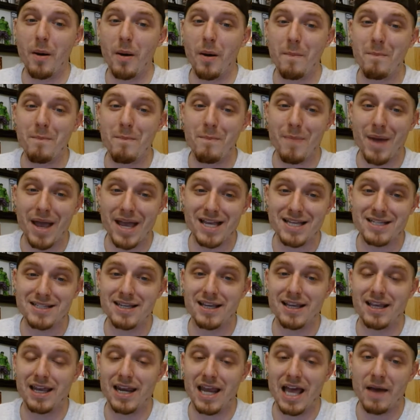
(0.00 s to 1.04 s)

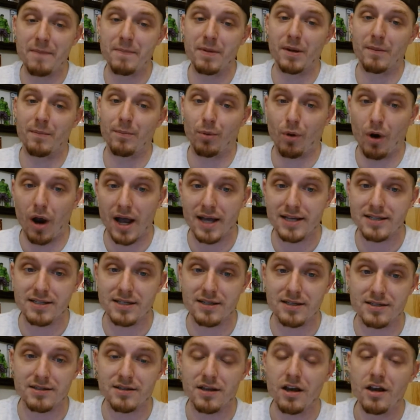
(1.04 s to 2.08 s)
amazing and epic
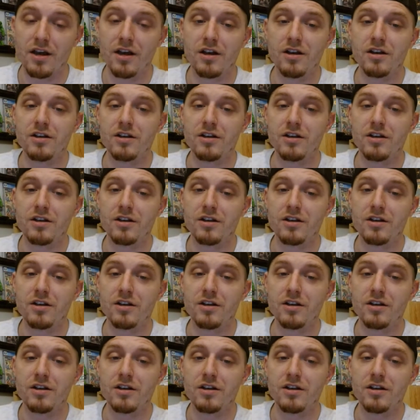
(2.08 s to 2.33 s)
prizes.